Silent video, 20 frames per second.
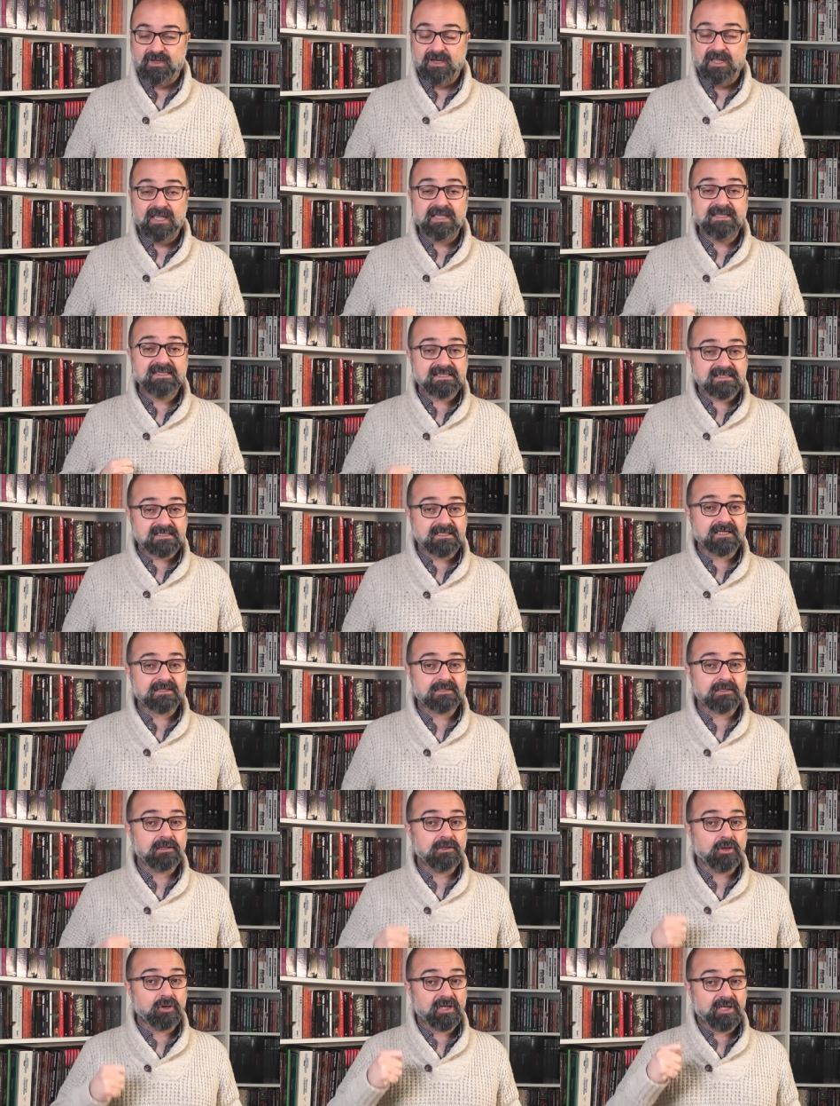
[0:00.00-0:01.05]
instead
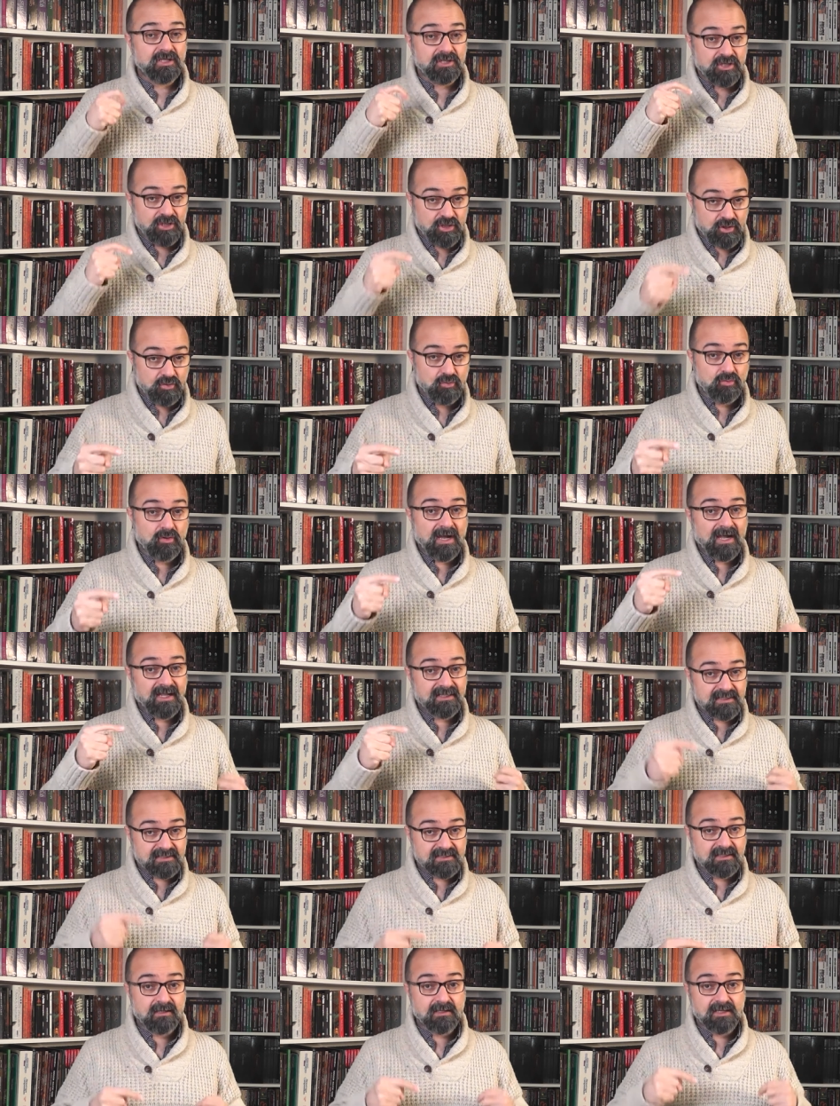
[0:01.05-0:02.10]
locking you and the
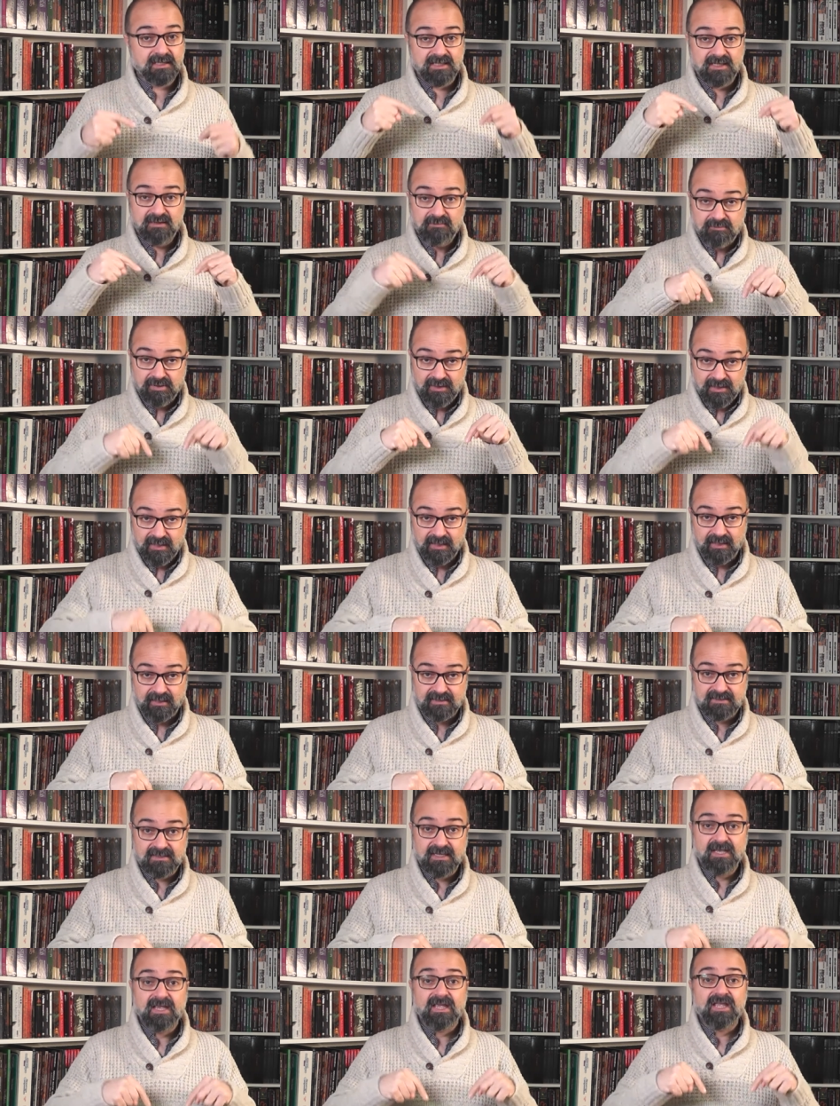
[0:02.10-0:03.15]
target in place
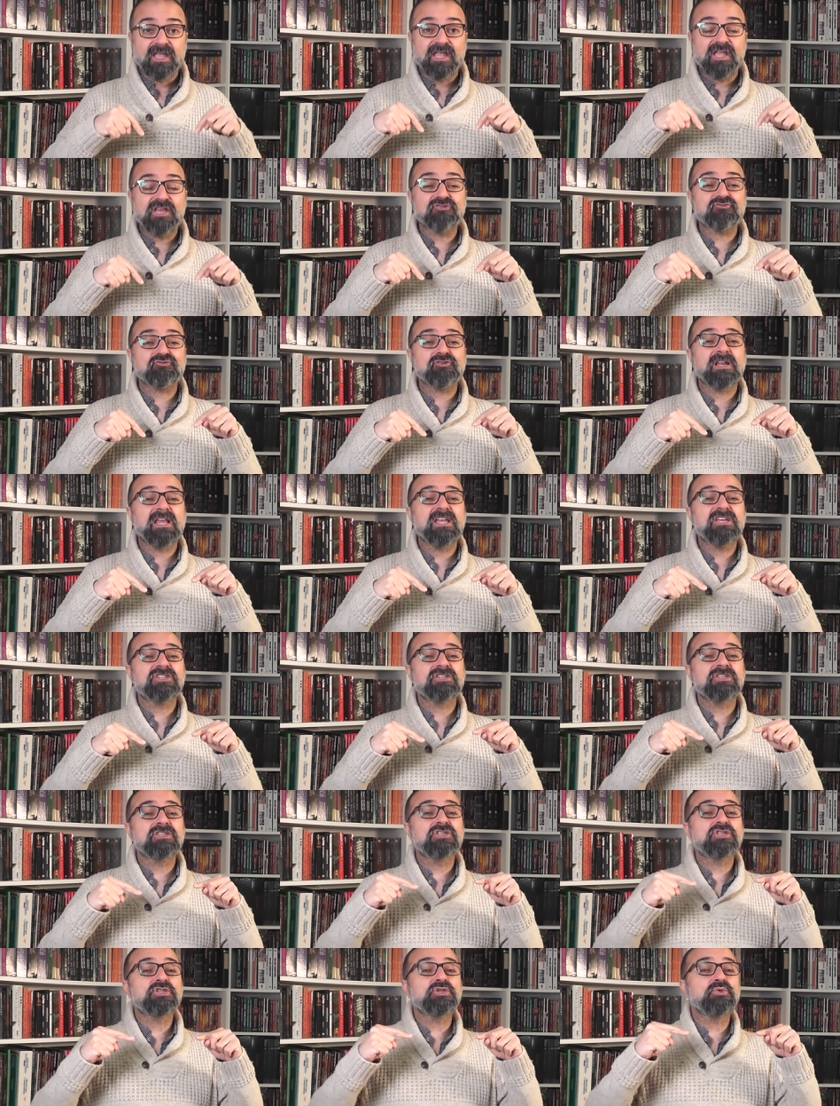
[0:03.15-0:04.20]
in
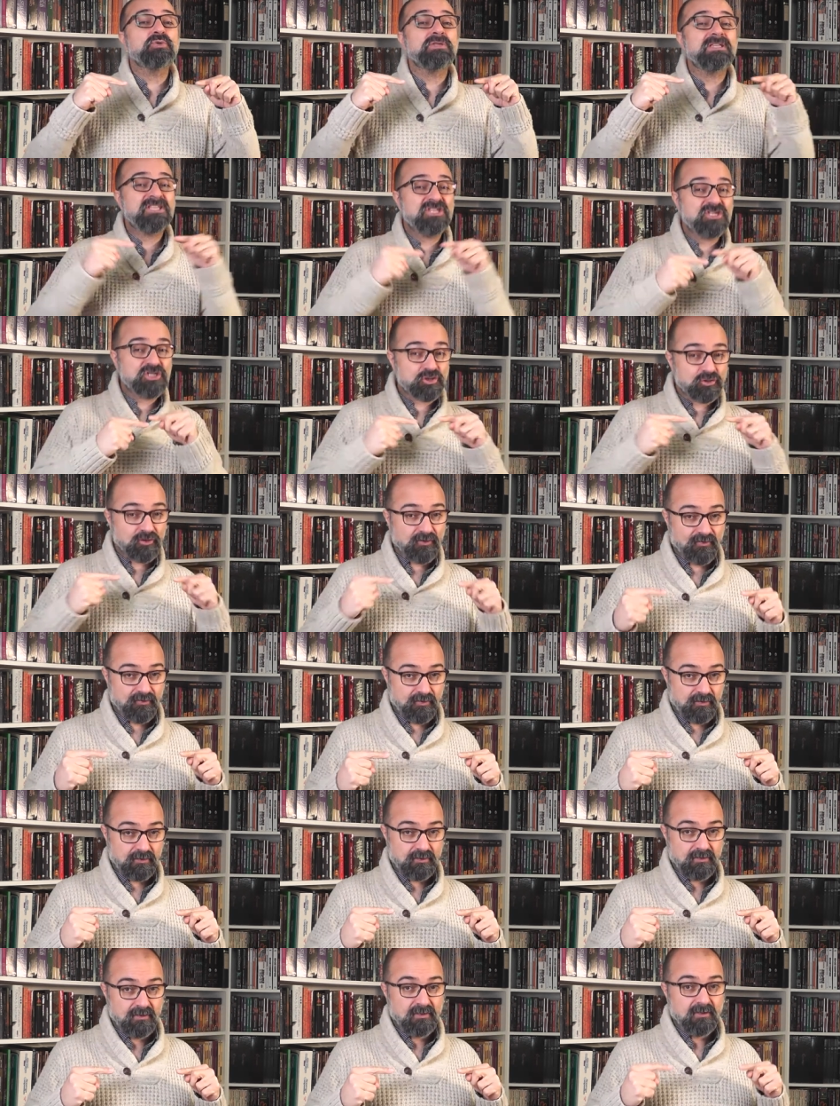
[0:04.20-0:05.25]
relation to each other,
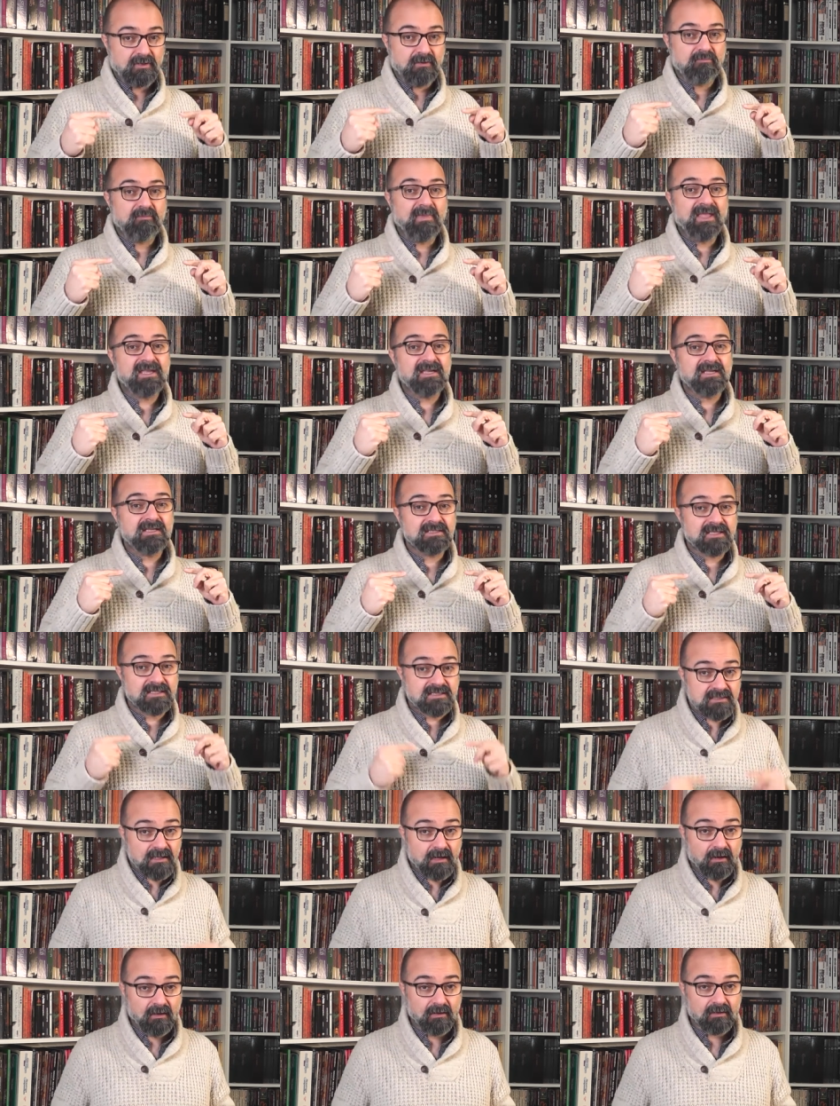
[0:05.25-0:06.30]
making the
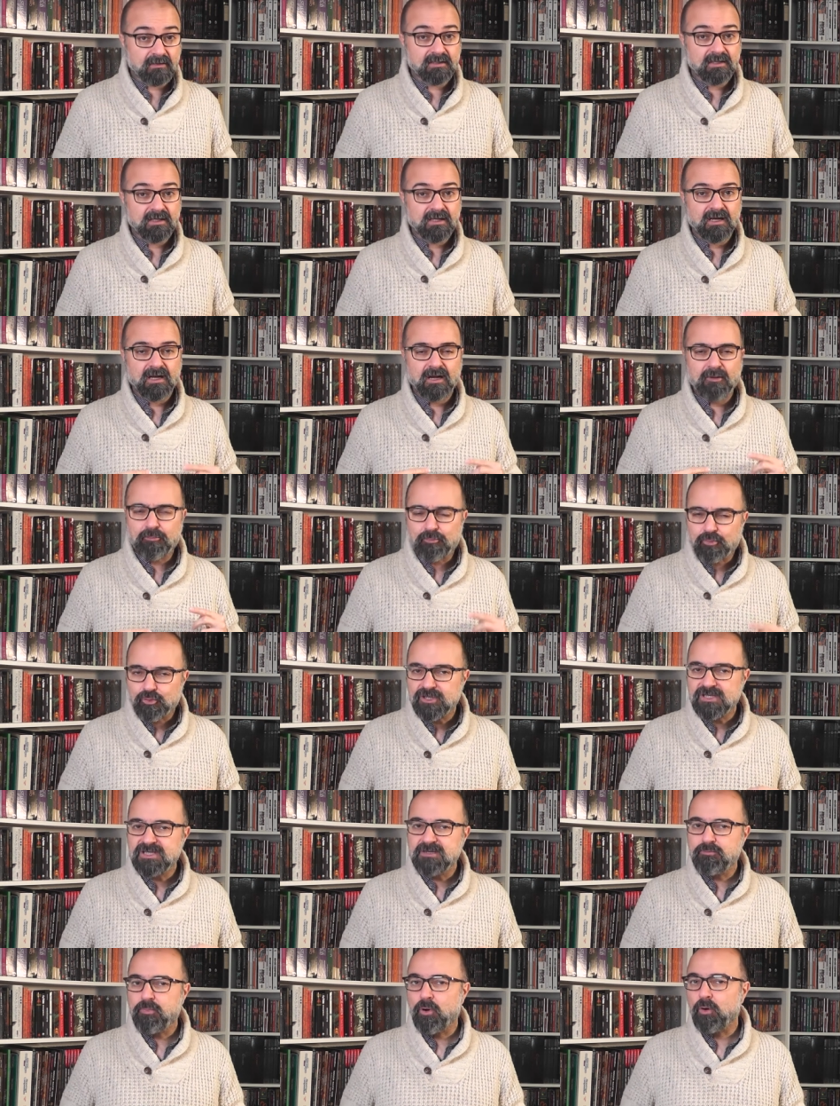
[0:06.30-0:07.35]
tongue a
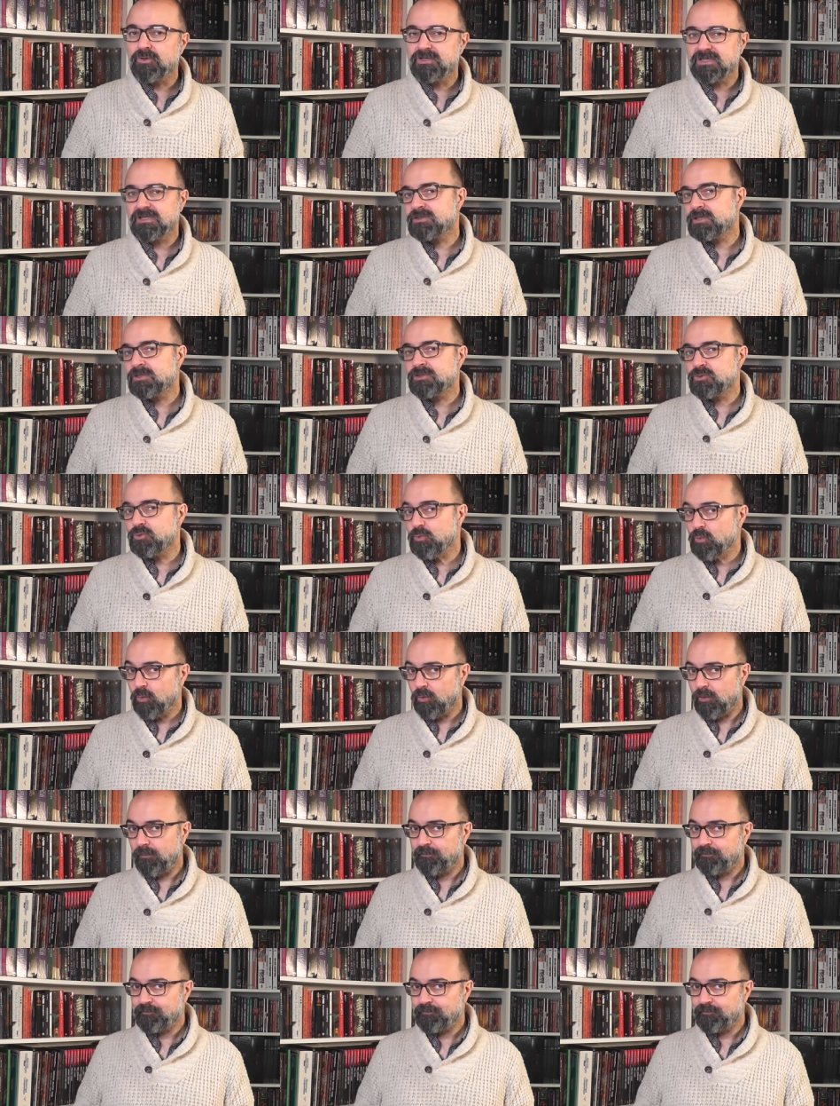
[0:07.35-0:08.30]
pretty potent tool.